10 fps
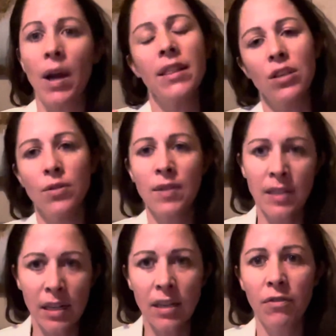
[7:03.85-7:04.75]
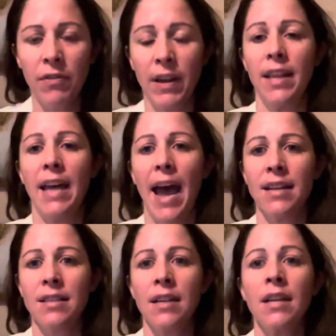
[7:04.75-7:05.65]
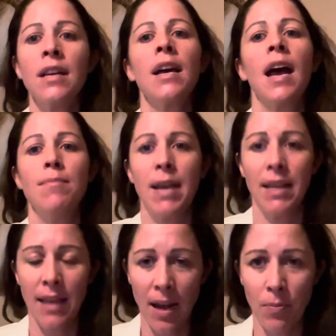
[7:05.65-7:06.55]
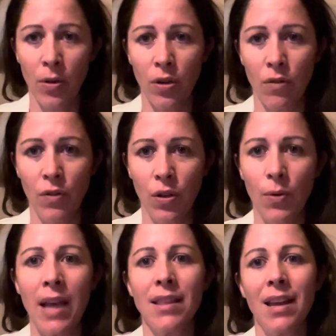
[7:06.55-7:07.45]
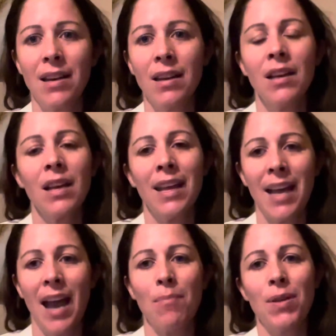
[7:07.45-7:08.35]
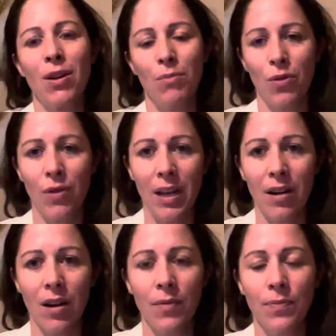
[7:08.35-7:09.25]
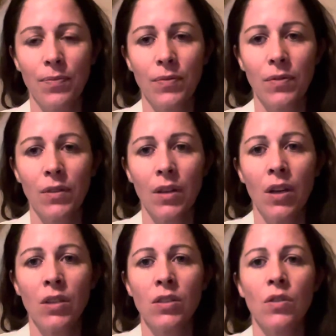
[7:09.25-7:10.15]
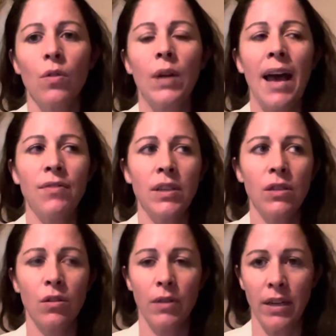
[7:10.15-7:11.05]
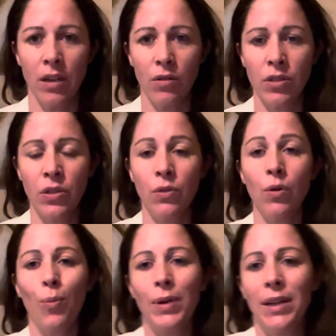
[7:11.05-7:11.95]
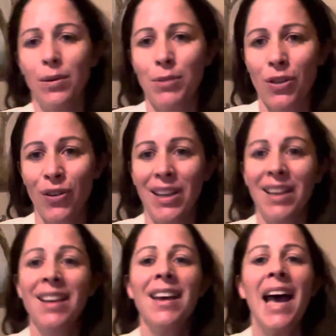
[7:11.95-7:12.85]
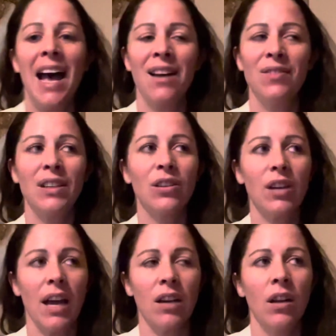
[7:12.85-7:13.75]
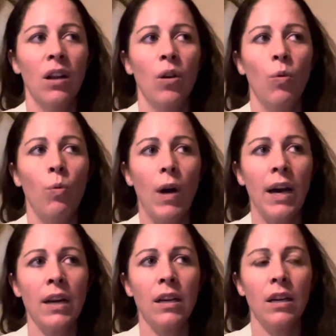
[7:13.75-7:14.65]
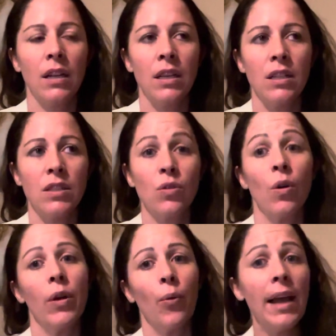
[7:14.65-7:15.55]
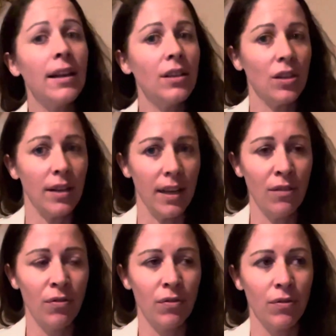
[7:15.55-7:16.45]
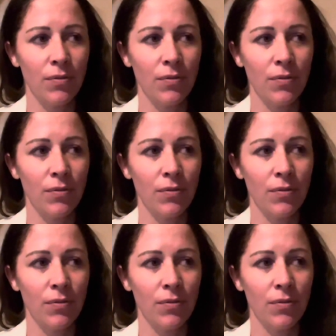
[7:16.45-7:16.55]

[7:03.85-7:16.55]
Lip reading: And then you solidify that and make that a point of view, and then it can't become greater. So have a look right now too, homeplay number three, have a look at what is going well in your life.